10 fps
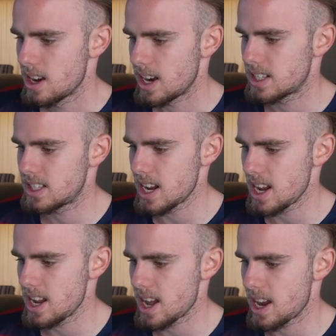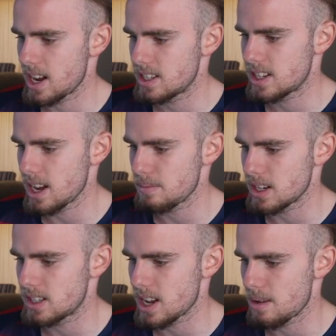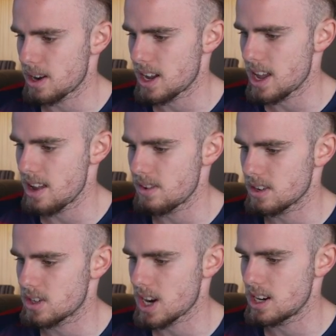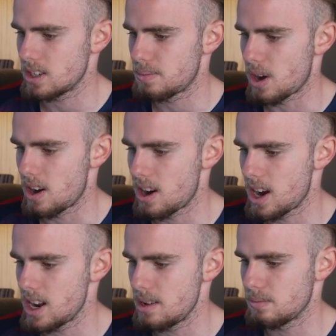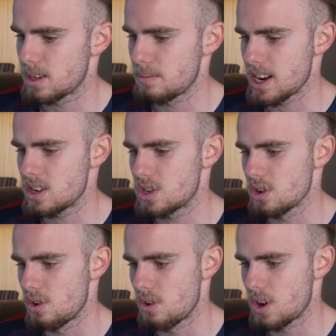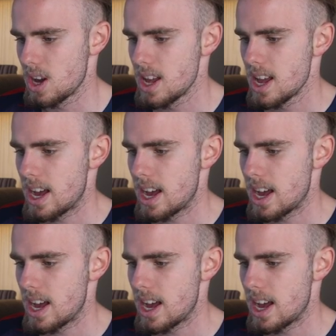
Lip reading: I see, and I take my step, I even change behind him to make sure,